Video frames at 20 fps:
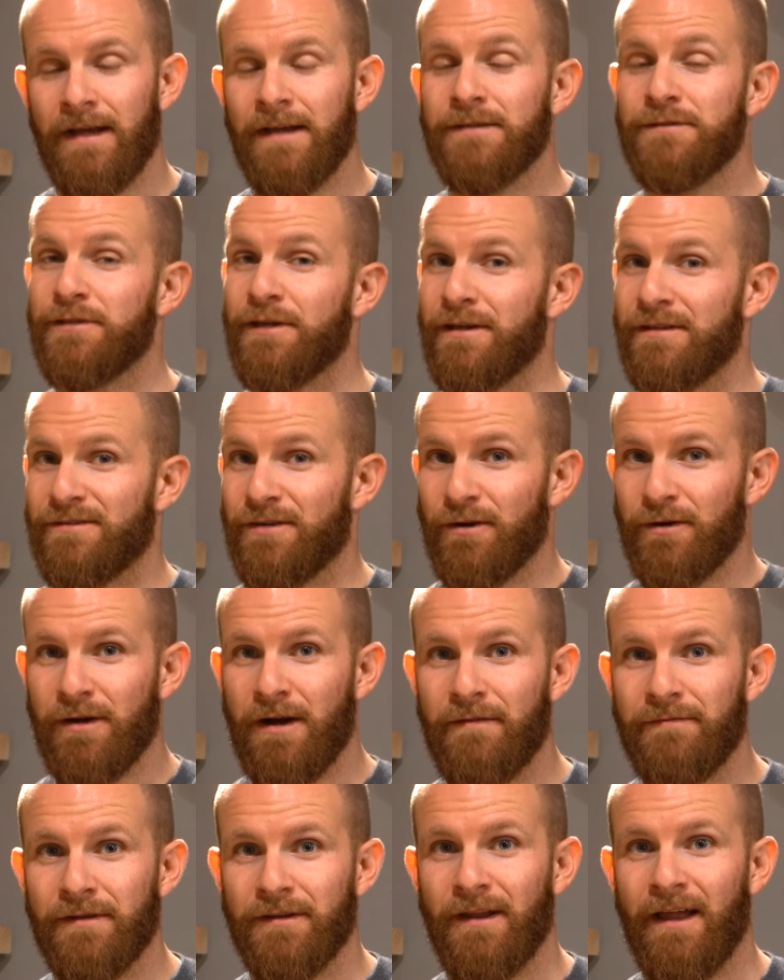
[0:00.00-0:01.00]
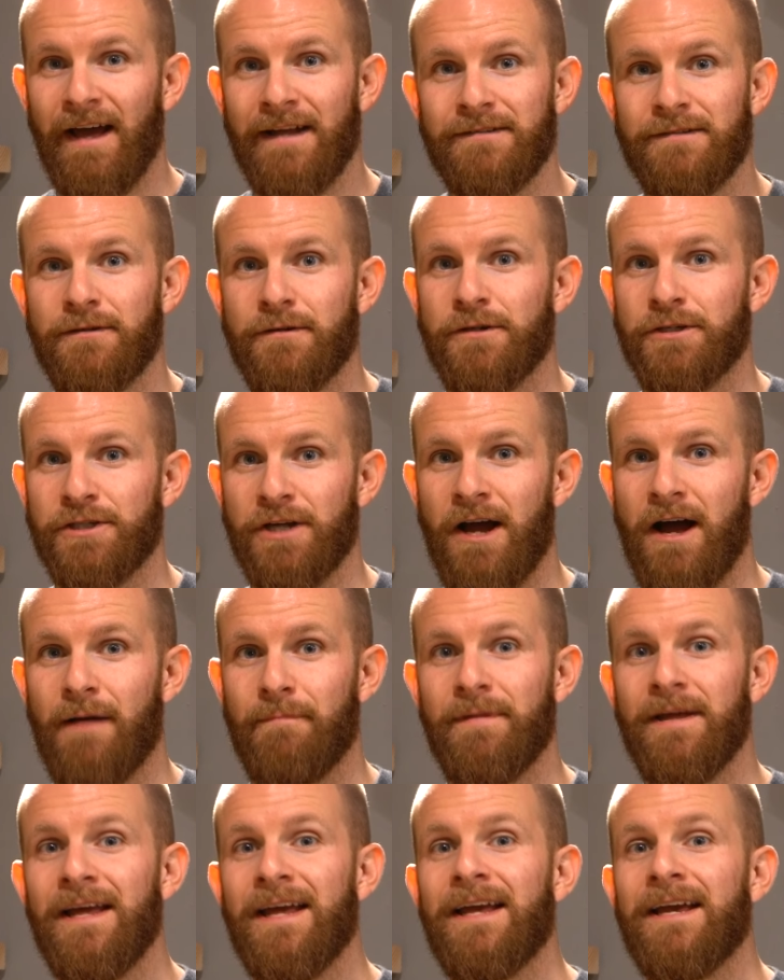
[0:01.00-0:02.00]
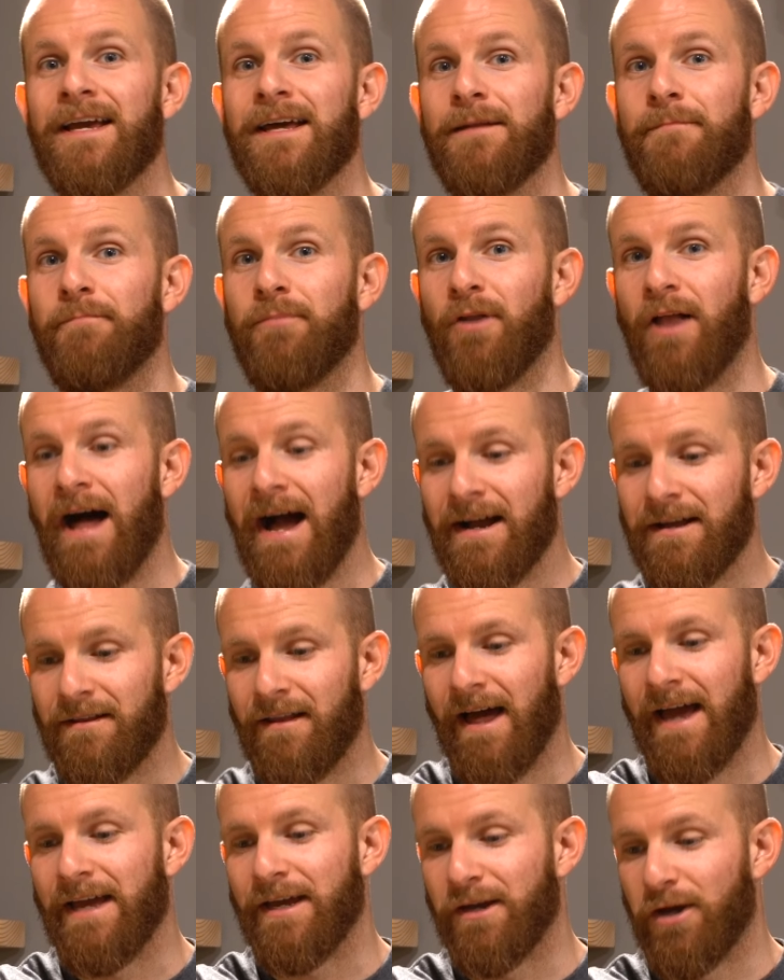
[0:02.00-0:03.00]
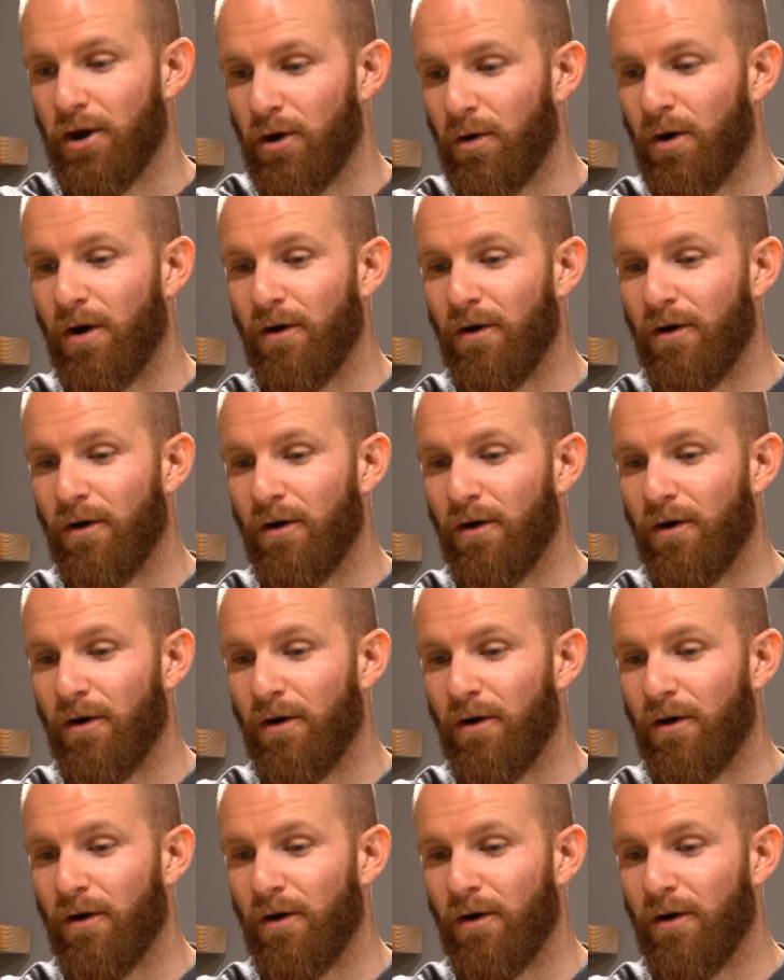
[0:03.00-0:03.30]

So you can turn off the lights in your shop, get a black light, go